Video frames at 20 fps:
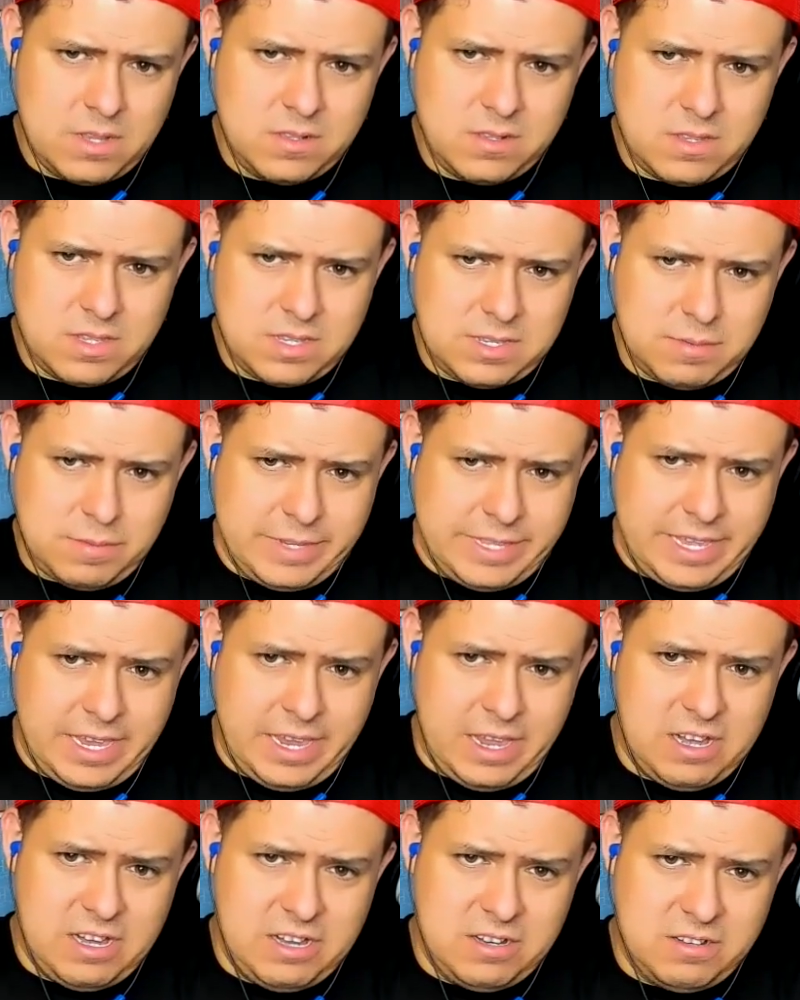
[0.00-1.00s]
This is where they
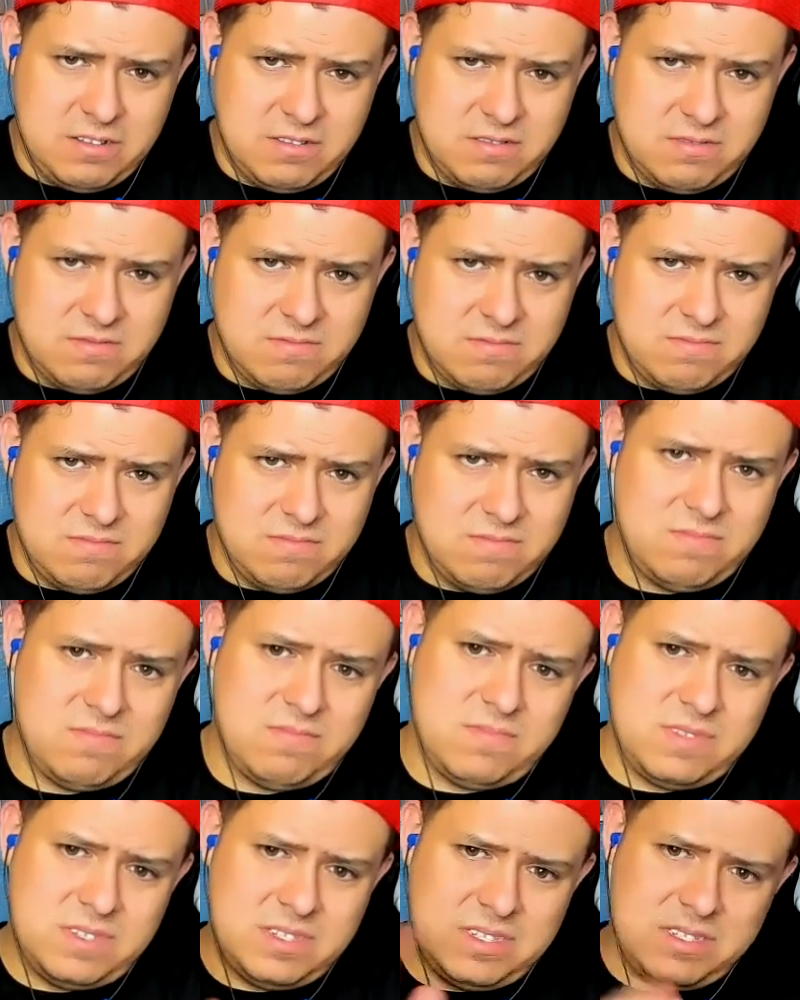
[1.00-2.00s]
all
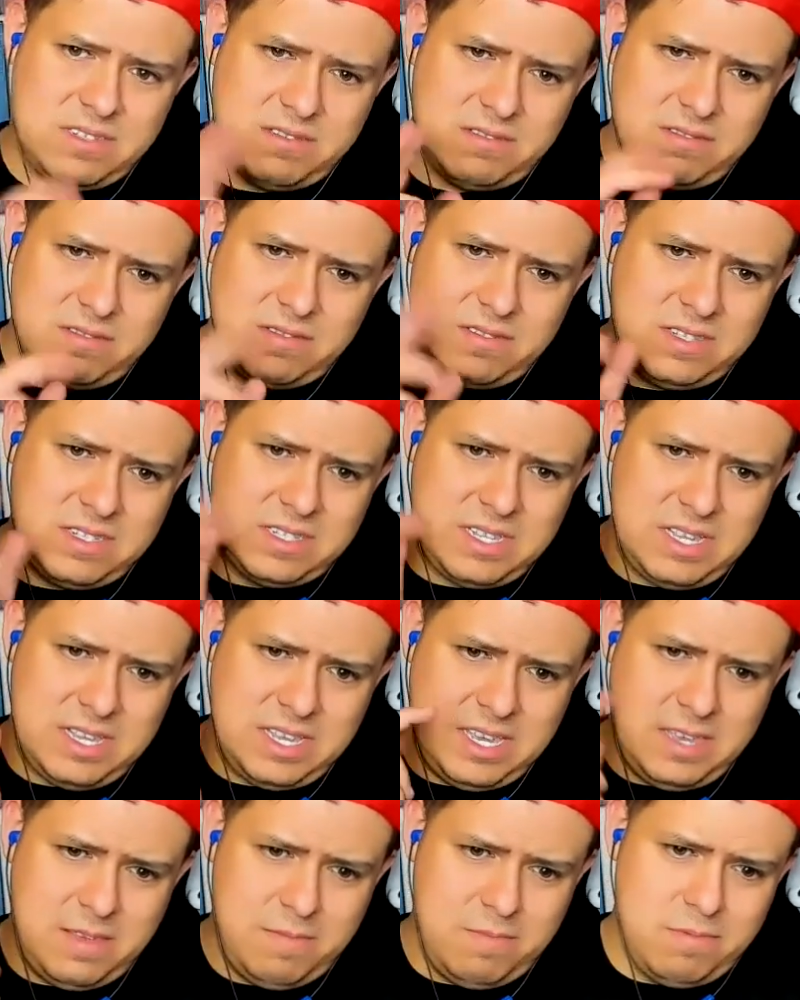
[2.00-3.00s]

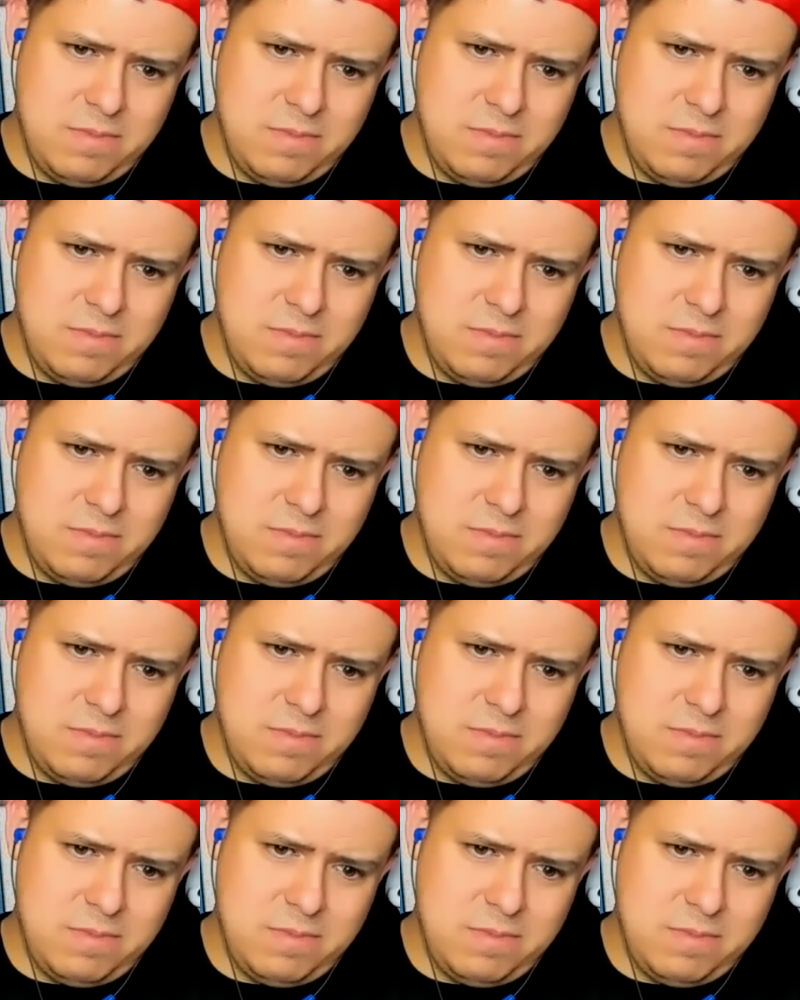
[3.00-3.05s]
sleep,